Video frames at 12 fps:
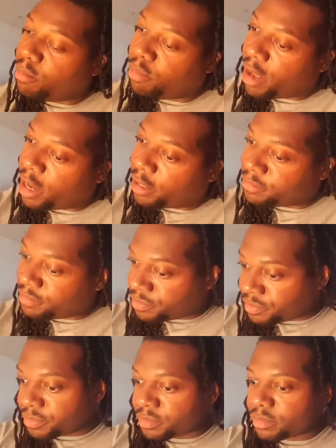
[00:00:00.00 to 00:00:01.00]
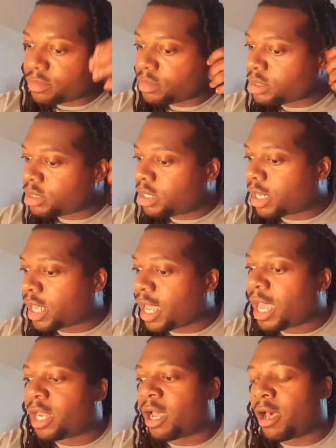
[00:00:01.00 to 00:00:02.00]
But
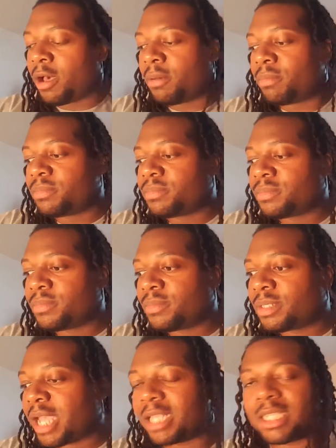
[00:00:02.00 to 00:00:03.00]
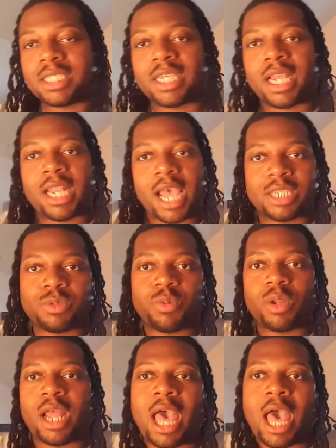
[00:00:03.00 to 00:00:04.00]
again, as I said, that's
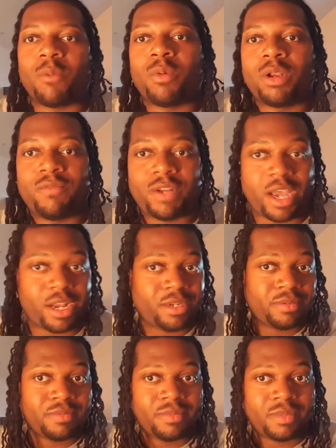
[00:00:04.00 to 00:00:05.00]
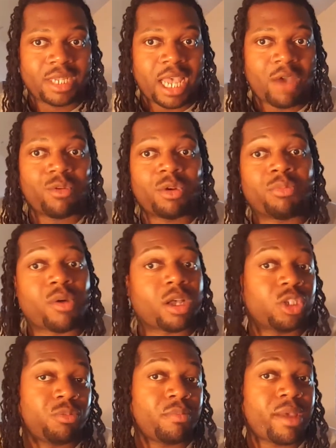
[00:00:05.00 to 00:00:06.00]
what I would have done. I would have
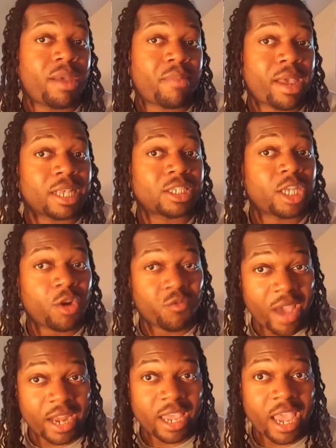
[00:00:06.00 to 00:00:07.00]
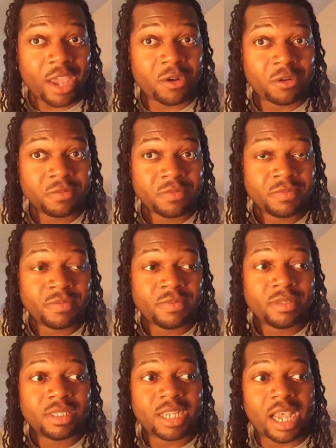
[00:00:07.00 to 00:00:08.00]
brought Superman back as the Eradicator.
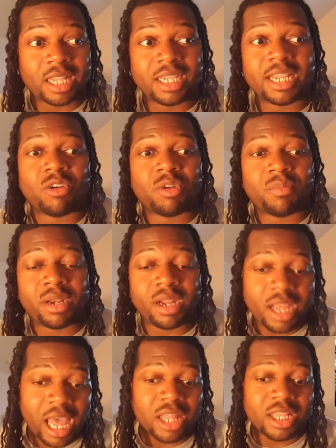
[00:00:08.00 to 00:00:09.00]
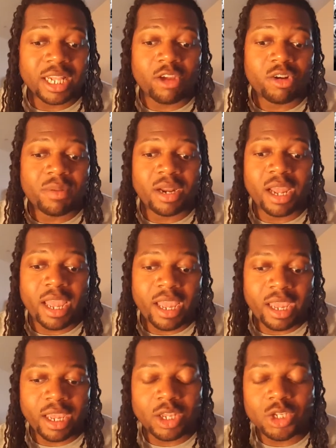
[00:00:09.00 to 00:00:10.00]
I think that would have been an
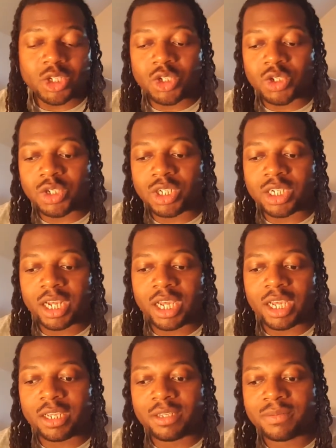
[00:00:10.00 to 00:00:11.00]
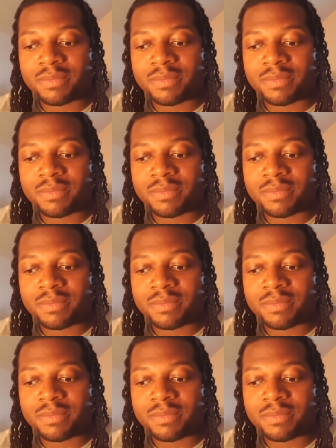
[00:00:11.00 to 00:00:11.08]
interesting